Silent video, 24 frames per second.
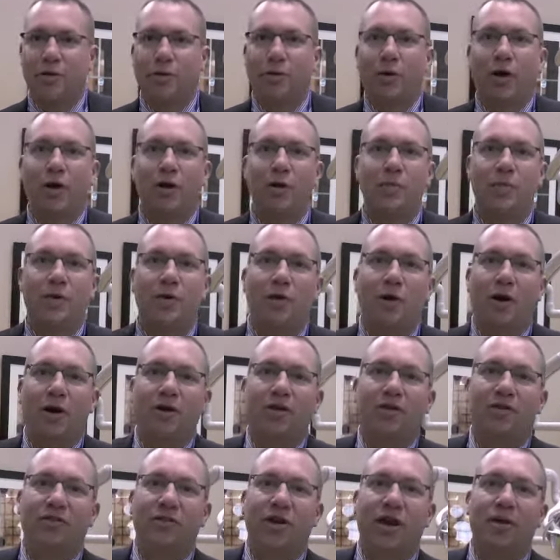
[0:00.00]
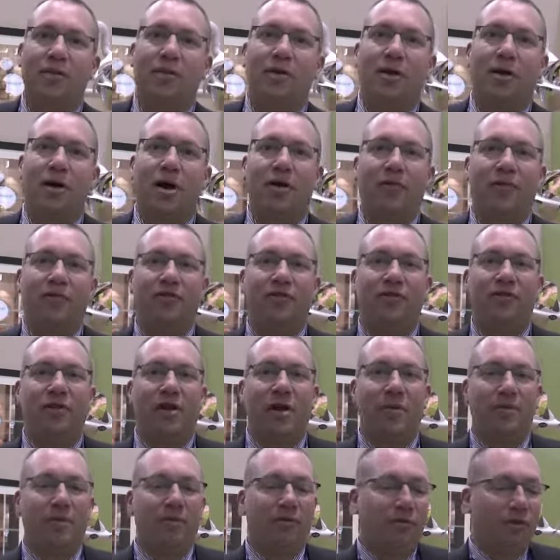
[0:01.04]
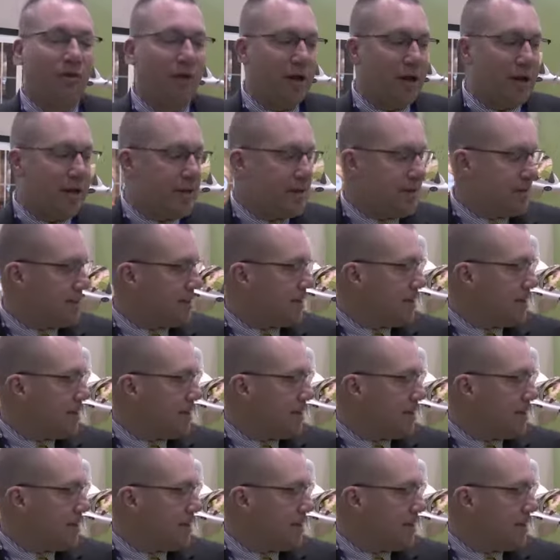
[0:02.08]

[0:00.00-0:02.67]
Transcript: Welcome you to our office design pavilion.